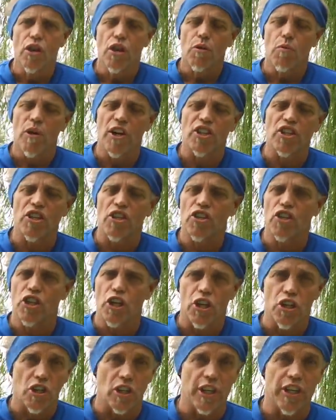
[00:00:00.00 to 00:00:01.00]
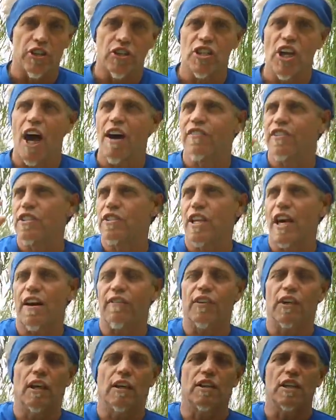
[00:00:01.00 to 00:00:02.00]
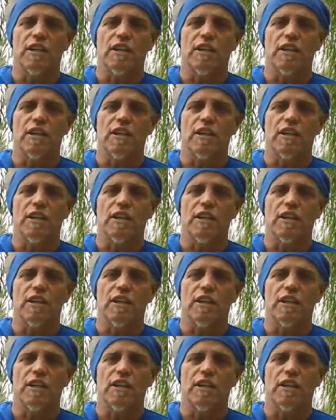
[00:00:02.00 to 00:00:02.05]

which church leaders obviously have none.